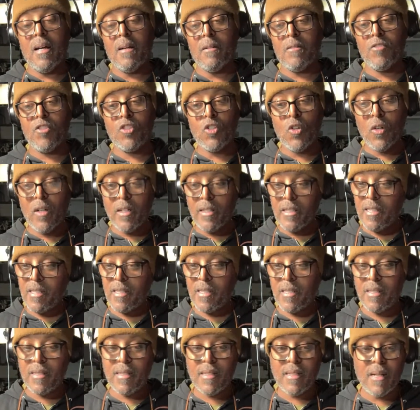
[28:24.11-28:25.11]

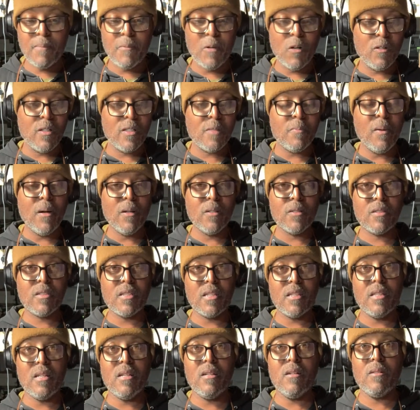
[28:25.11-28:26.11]
shorts. I'm always
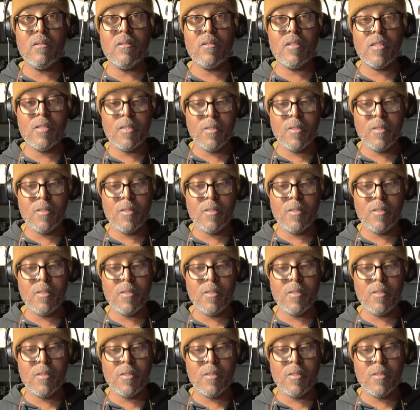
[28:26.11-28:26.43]
posting those,